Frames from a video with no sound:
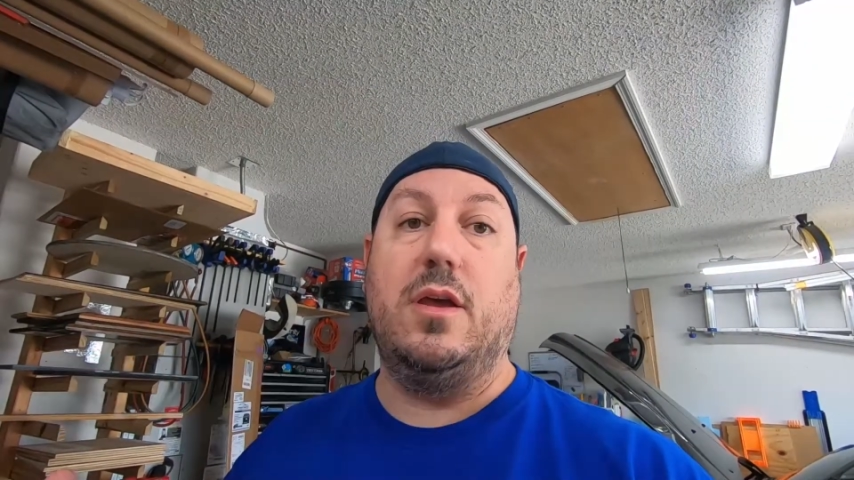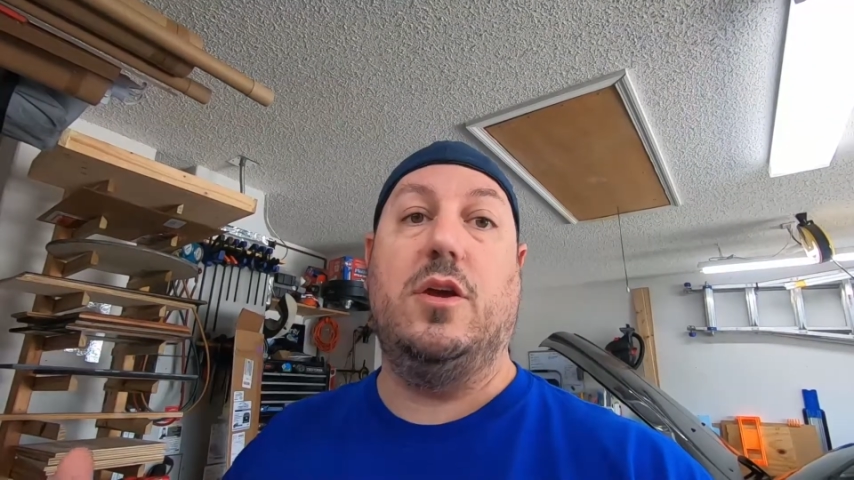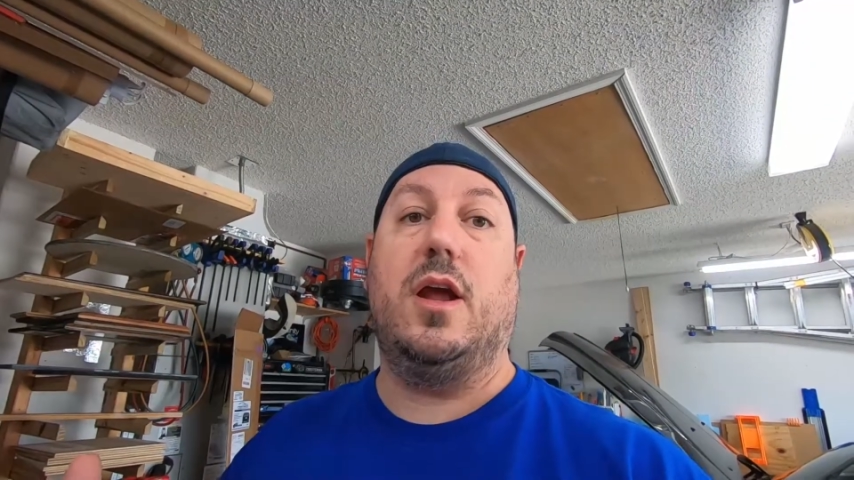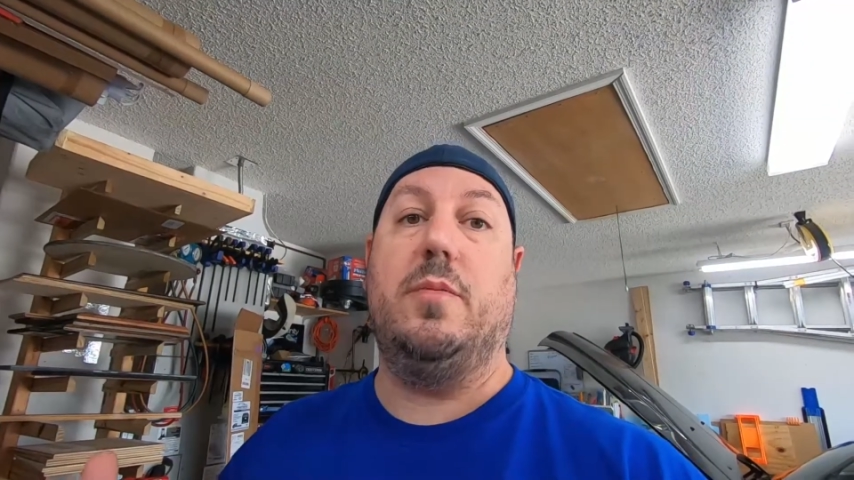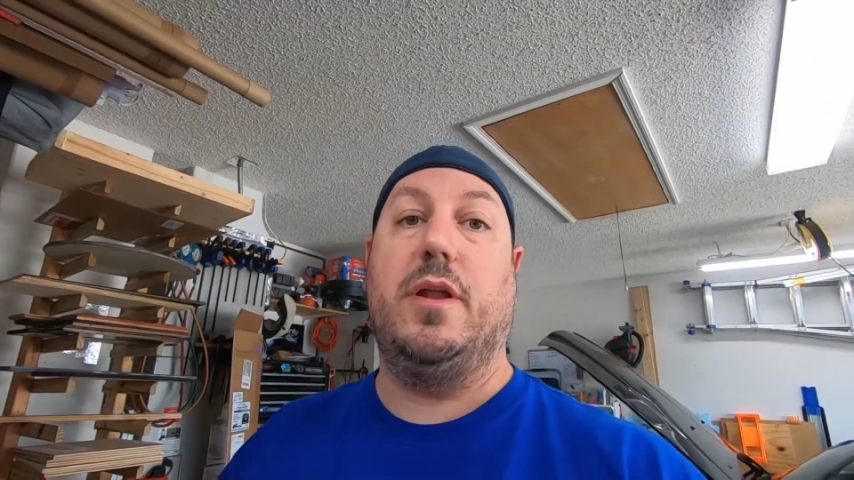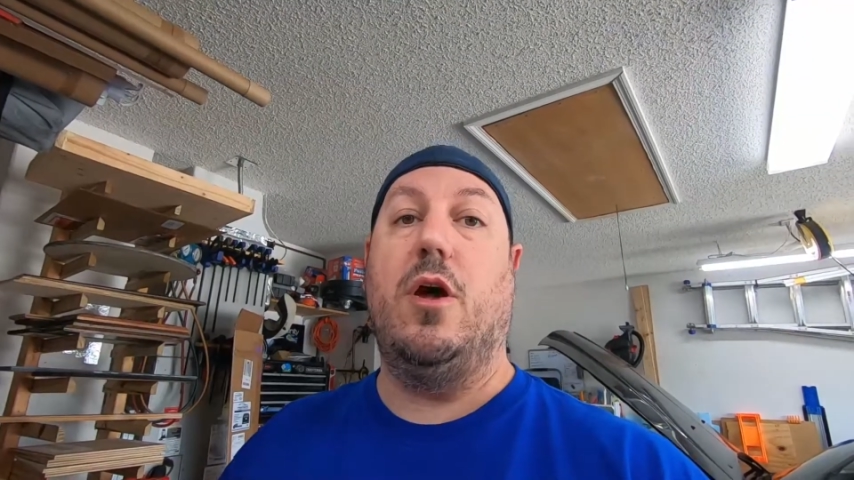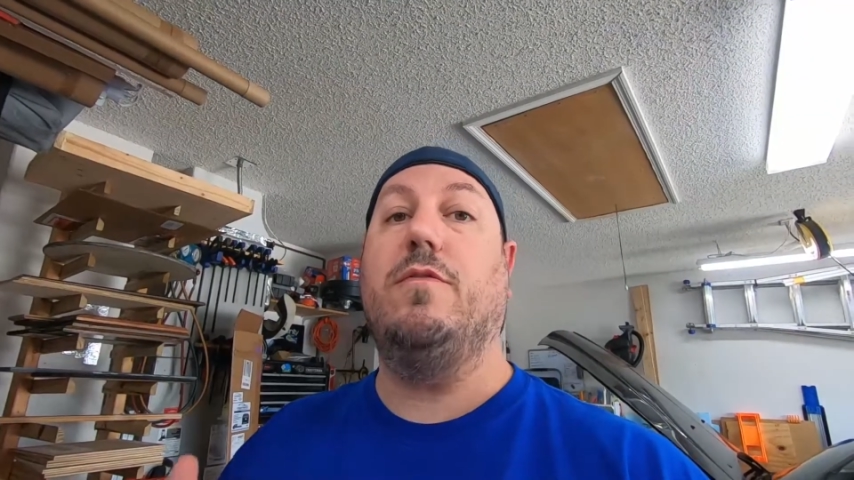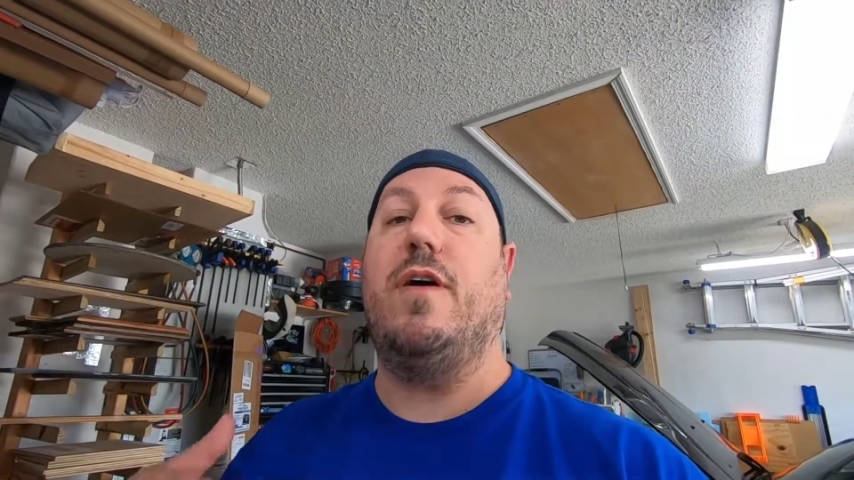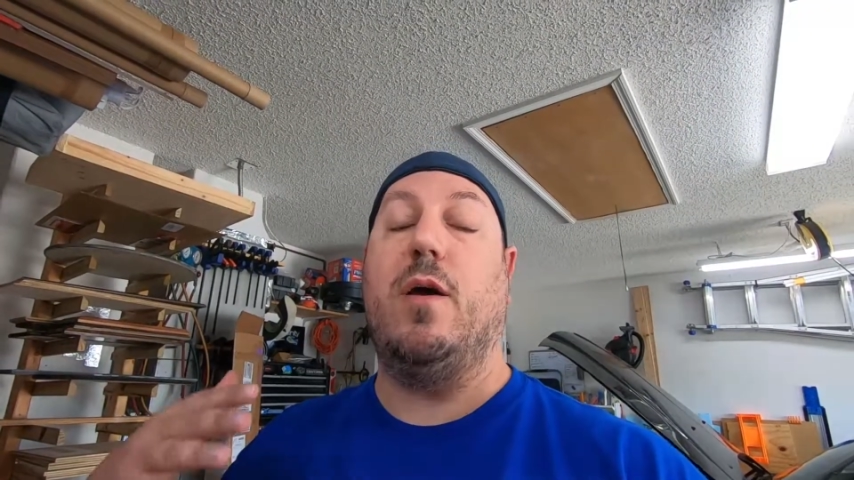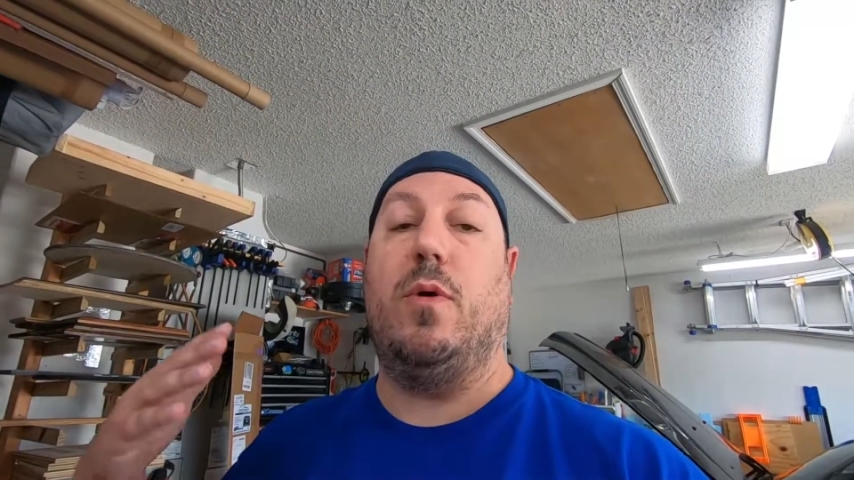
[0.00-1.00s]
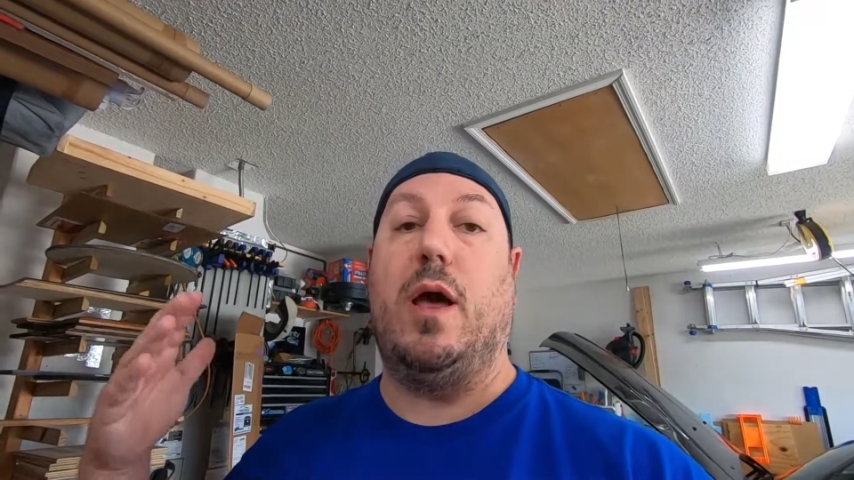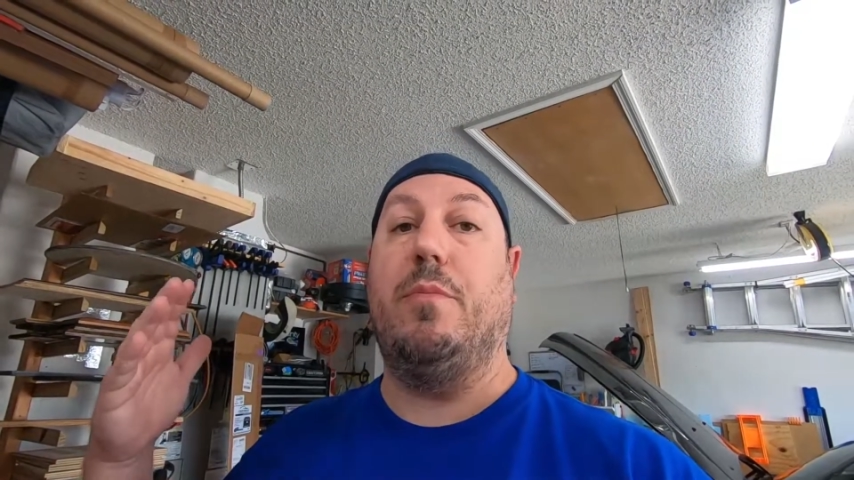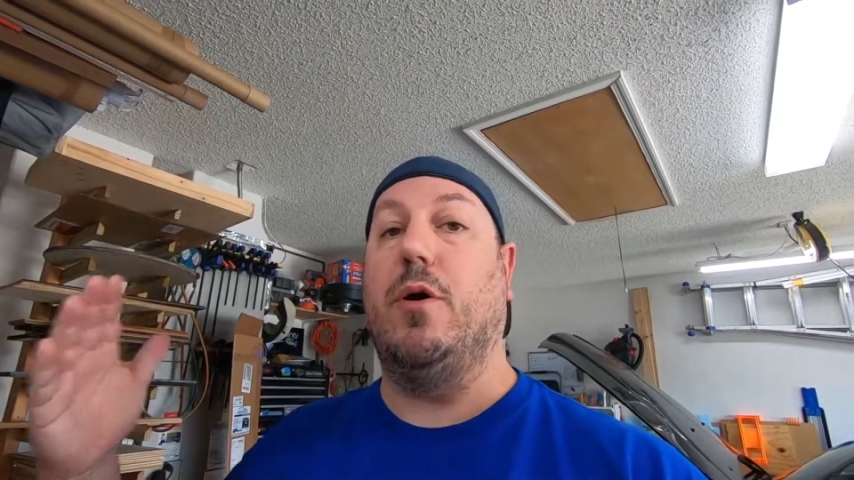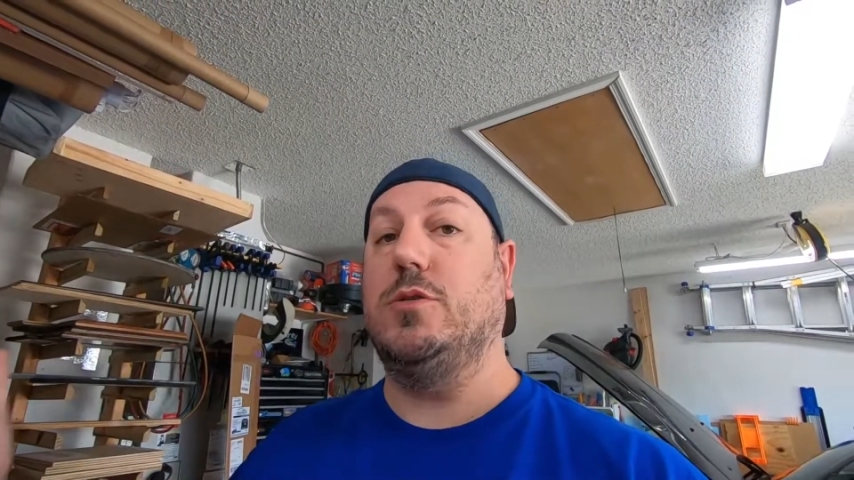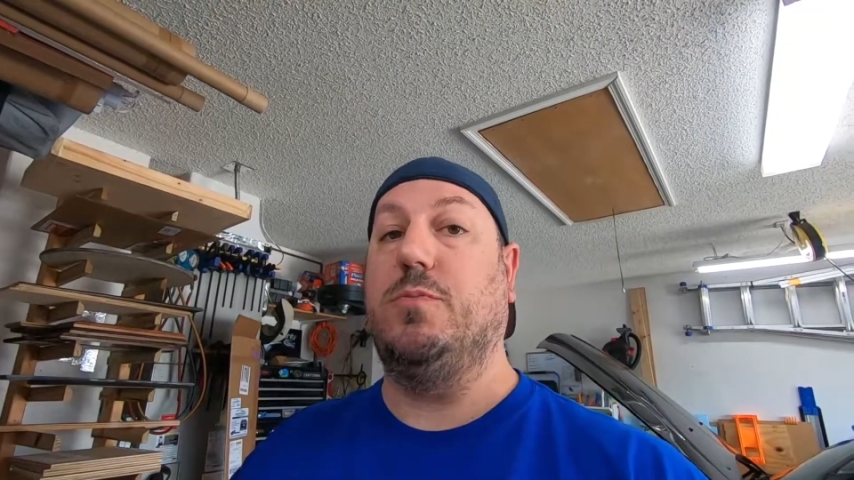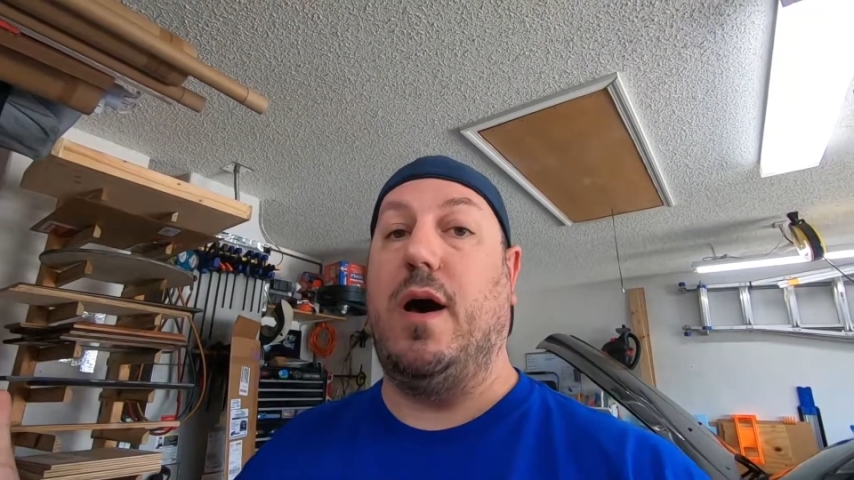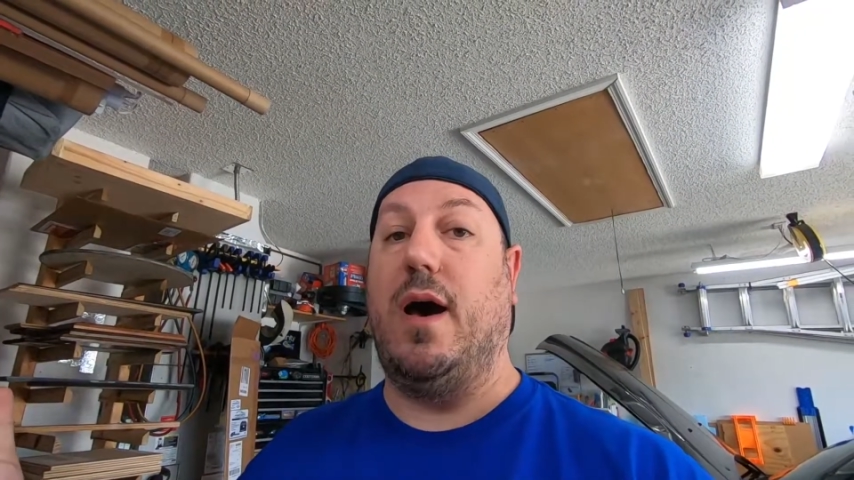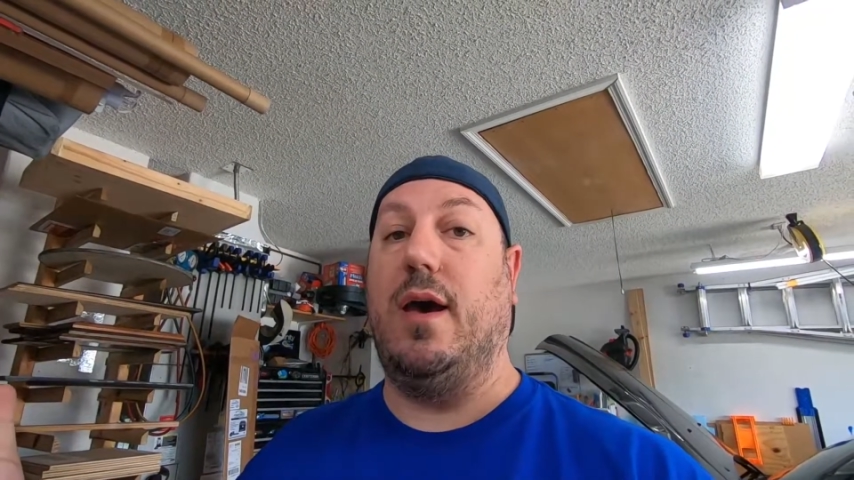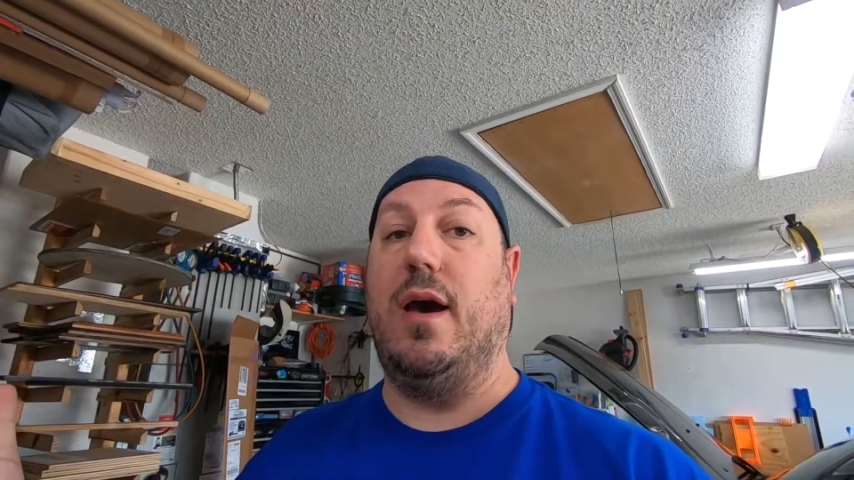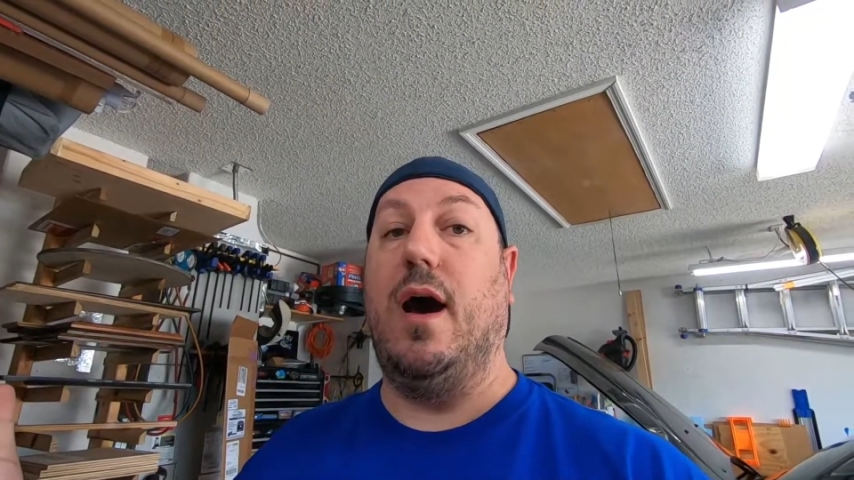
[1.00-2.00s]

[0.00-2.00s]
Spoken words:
you're going to be notified when I post my